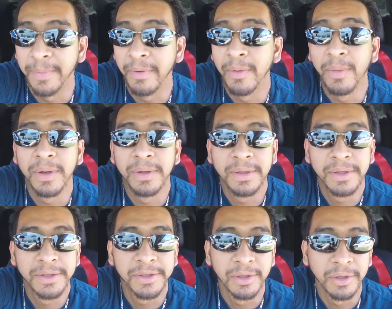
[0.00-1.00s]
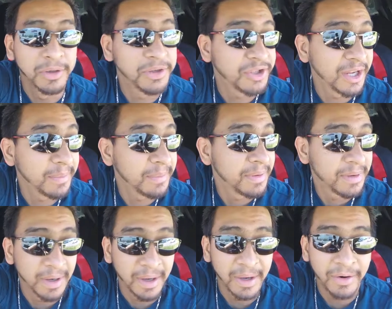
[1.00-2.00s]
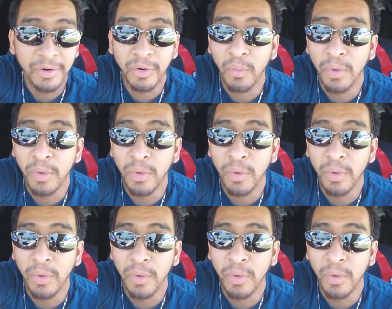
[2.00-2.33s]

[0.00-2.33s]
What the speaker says: Everyone, so lunchtime. I don't know